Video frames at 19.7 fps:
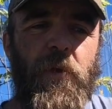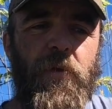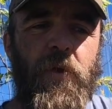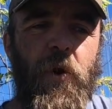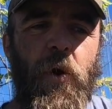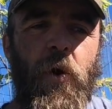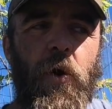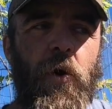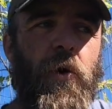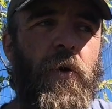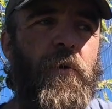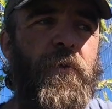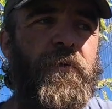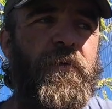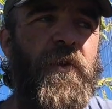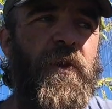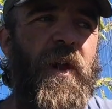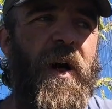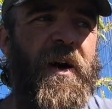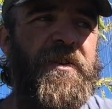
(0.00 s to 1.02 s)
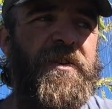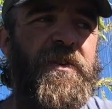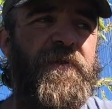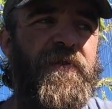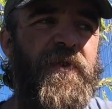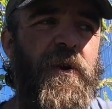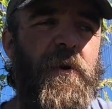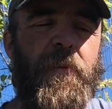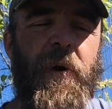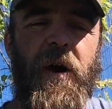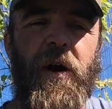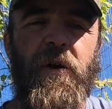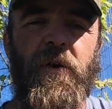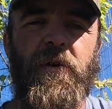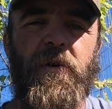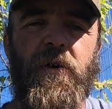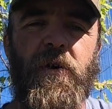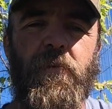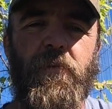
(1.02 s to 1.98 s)
The whole philosophy about
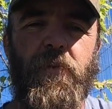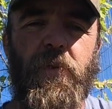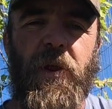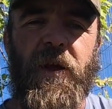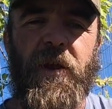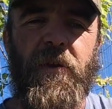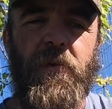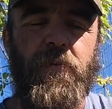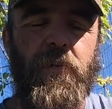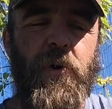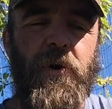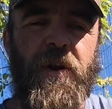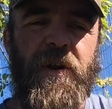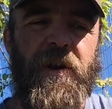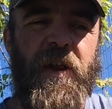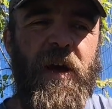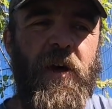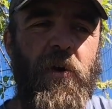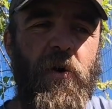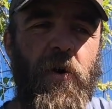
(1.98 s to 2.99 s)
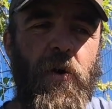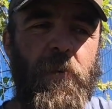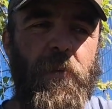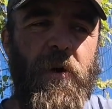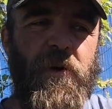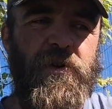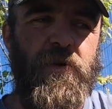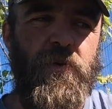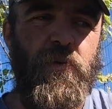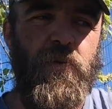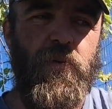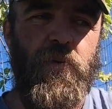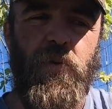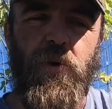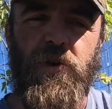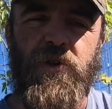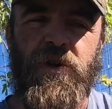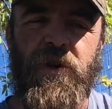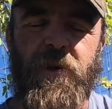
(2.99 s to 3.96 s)
putting down a whole bunch of
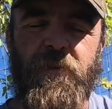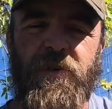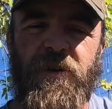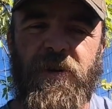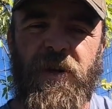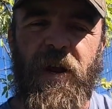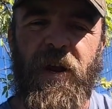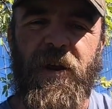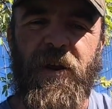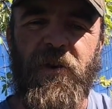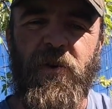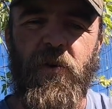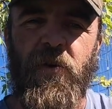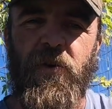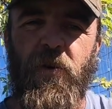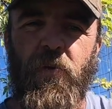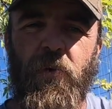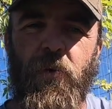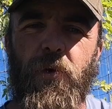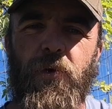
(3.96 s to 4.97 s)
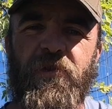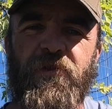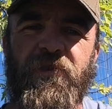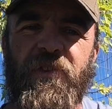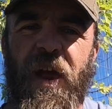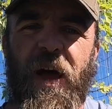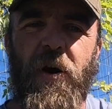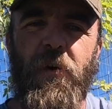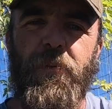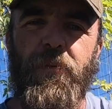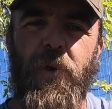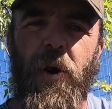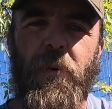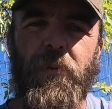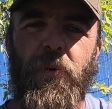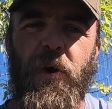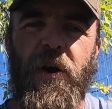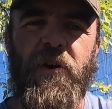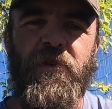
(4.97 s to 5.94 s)
wood chips and kind of doing the Ruth Stout
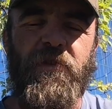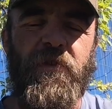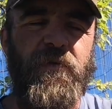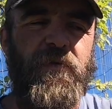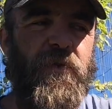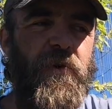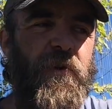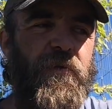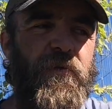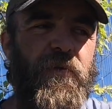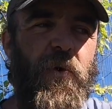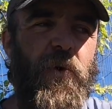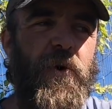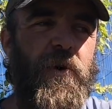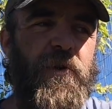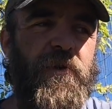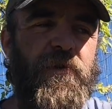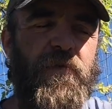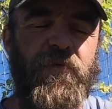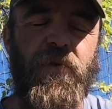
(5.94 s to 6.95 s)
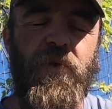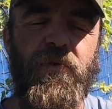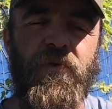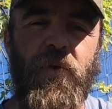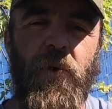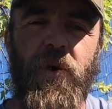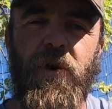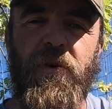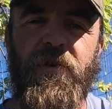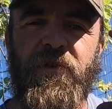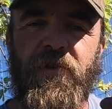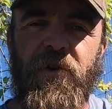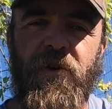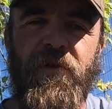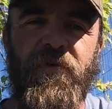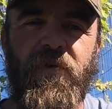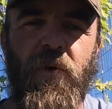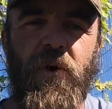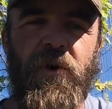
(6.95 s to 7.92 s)
preparation for a food forest
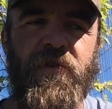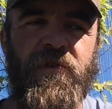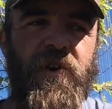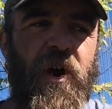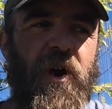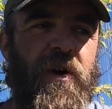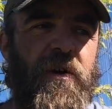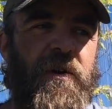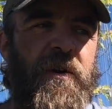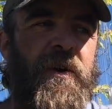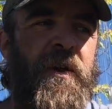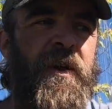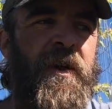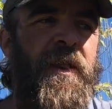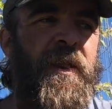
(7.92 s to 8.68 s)
or a forest garden